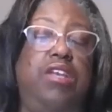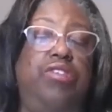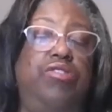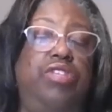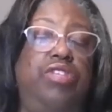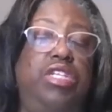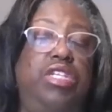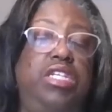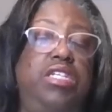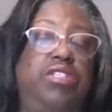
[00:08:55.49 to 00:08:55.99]

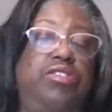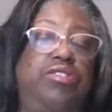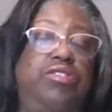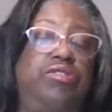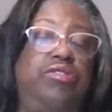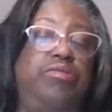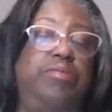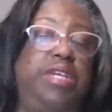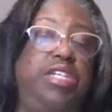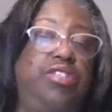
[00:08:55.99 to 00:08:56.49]
you need
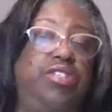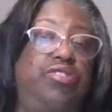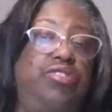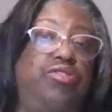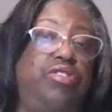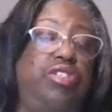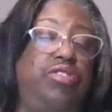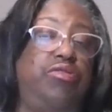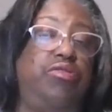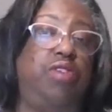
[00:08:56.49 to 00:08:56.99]
to make
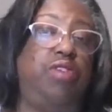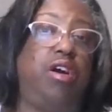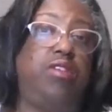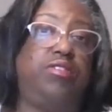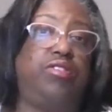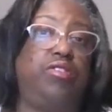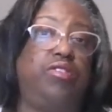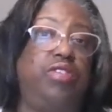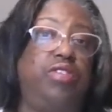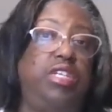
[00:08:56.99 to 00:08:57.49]
sure that you
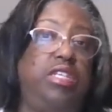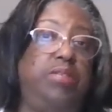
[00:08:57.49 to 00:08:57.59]
also